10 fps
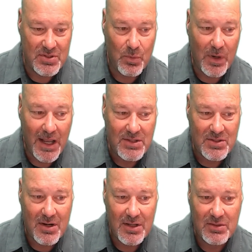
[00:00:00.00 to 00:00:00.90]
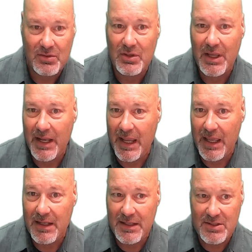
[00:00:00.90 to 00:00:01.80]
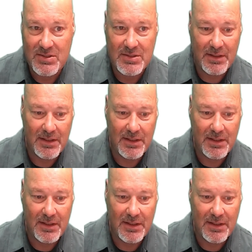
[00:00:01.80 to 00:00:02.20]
and when I started to look at Andy's